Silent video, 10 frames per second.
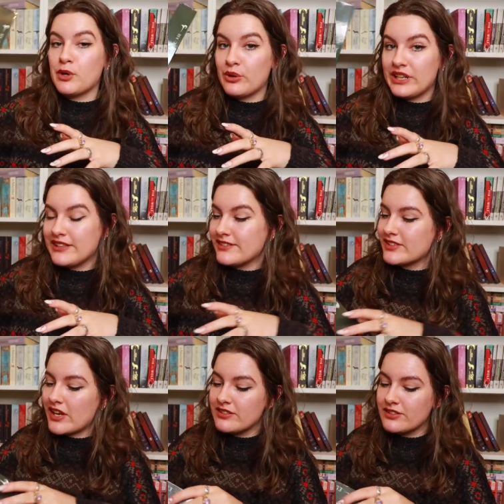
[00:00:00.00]
more
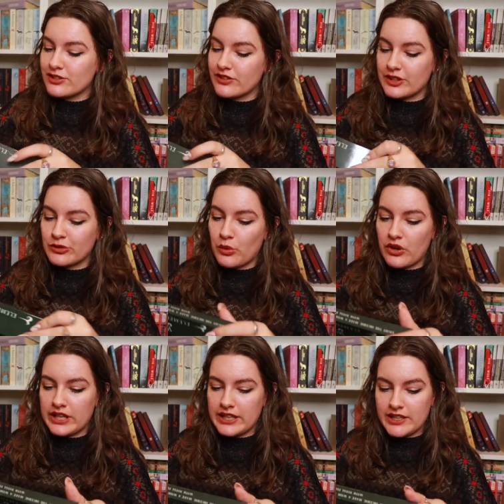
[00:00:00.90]
incense. So this
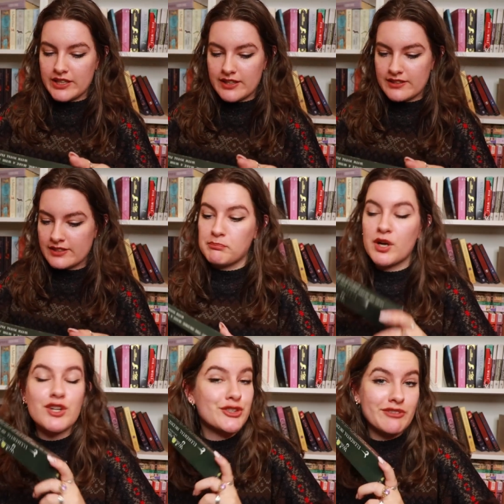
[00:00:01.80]
one is
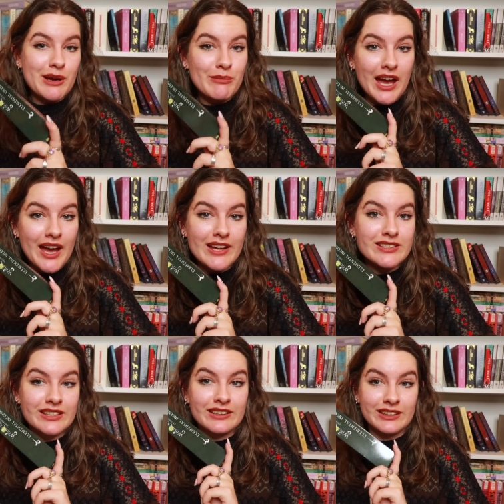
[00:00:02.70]
marjoram
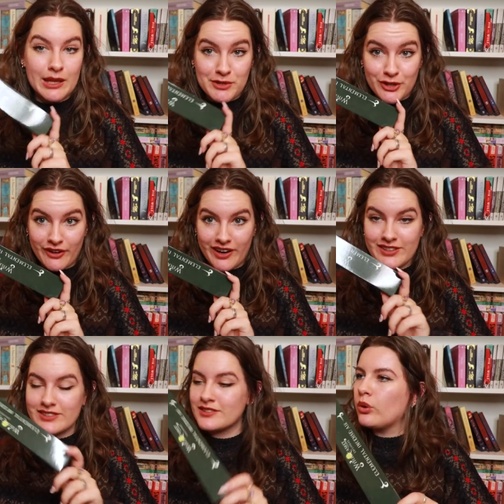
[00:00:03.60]
and
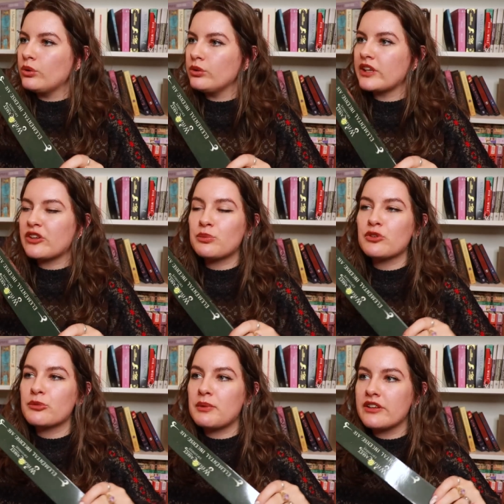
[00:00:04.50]
lemongrass. Oh, that
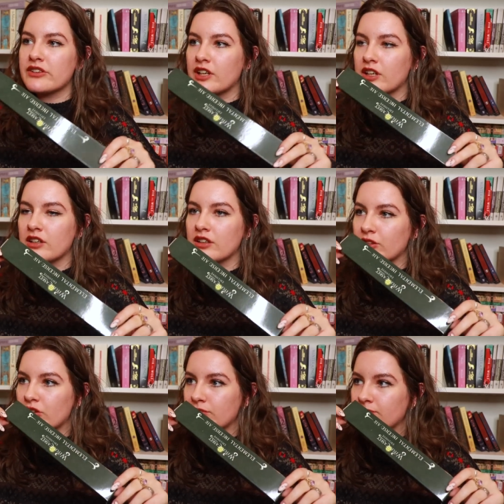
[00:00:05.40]
one smells like
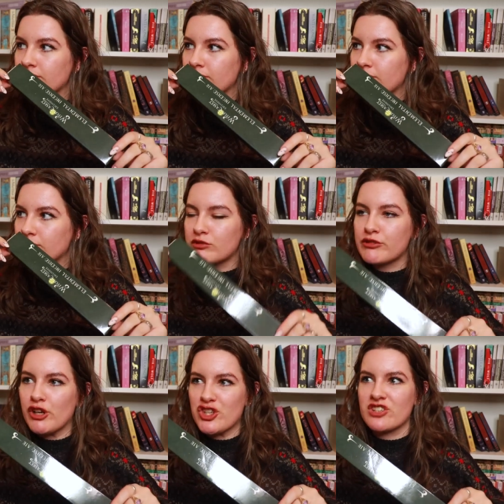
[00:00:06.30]

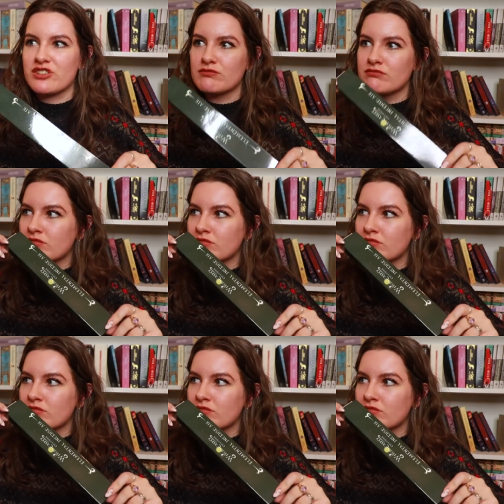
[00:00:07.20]
refreshers.